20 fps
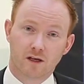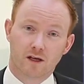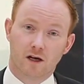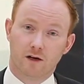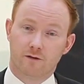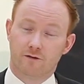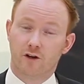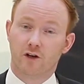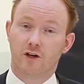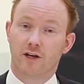a
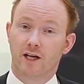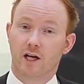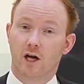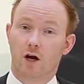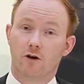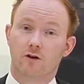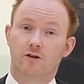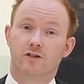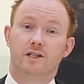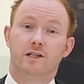funding
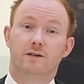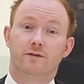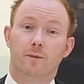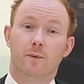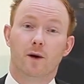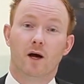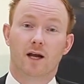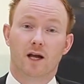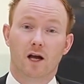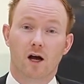currency for
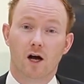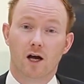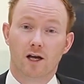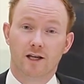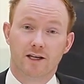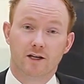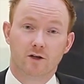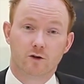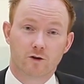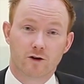buying higher
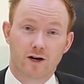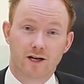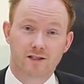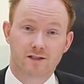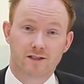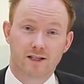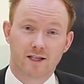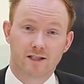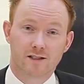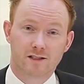yielder
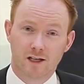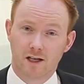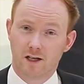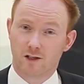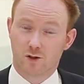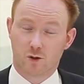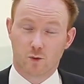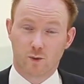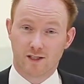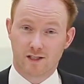assets.
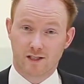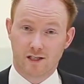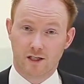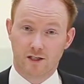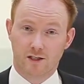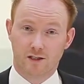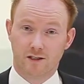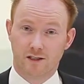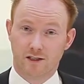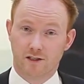
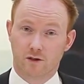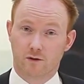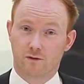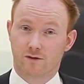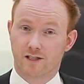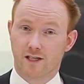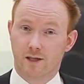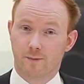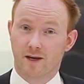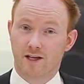Switzerland is
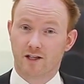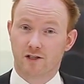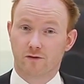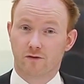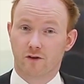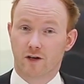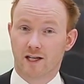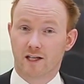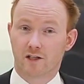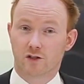obviously a major
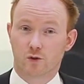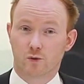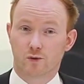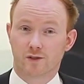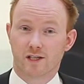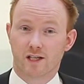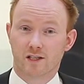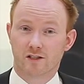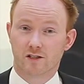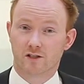financial
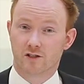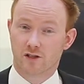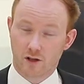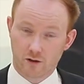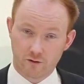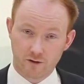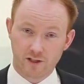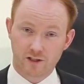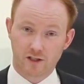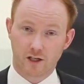center, so
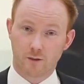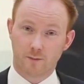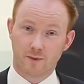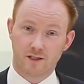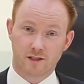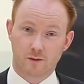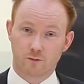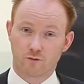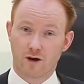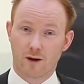there is going to be
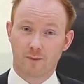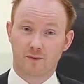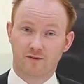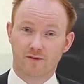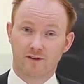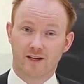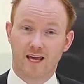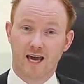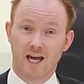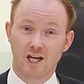some
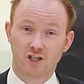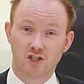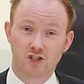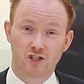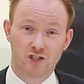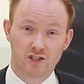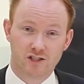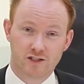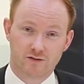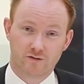
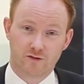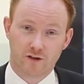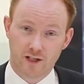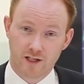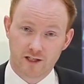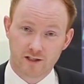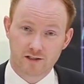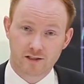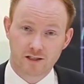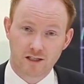ramifications for
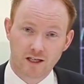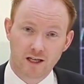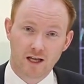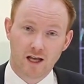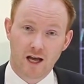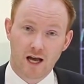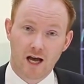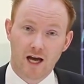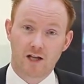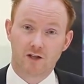this.
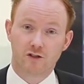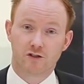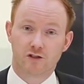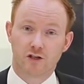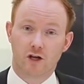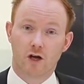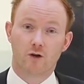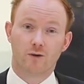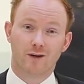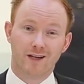And
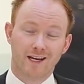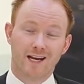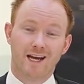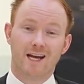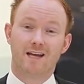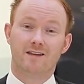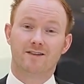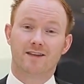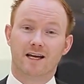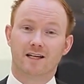so
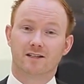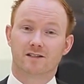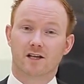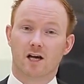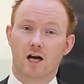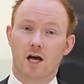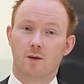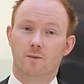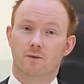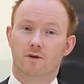in that
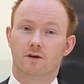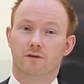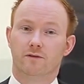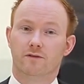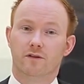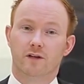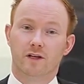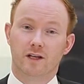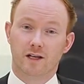time of